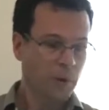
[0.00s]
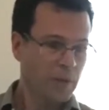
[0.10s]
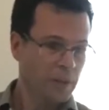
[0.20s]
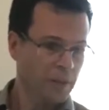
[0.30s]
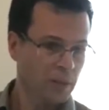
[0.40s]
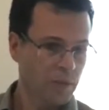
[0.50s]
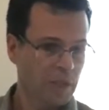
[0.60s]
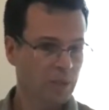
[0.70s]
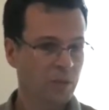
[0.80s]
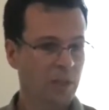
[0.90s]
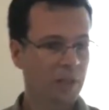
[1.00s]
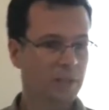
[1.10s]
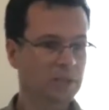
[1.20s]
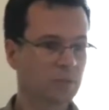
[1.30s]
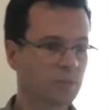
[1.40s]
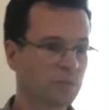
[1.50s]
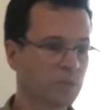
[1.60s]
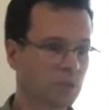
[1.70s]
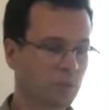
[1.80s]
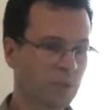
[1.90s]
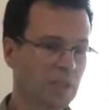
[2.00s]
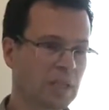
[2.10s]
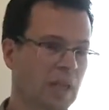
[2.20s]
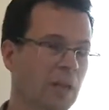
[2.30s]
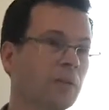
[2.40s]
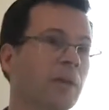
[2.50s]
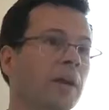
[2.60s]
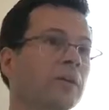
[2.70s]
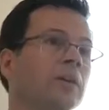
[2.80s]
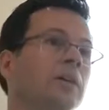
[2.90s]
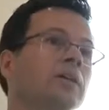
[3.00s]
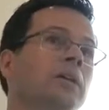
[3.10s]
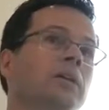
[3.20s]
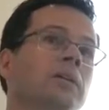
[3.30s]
part of the thing we can do here is, we can get around a